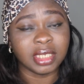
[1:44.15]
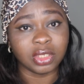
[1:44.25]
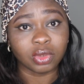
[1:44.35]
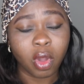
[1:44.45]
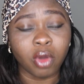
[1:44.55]

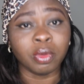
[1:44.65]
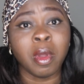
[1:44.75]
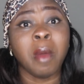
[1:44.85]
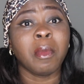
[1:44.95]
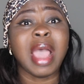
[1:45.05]
is on.
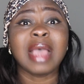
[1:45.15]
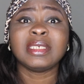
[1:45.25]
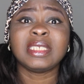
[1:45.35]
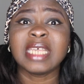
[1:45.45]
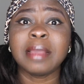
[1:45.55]
But at the
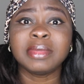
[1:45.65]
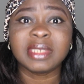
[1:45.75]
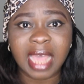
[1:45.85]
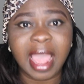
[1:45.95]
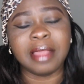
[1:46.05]
same
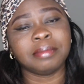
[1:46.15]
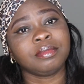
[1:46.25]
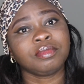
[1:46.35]
time,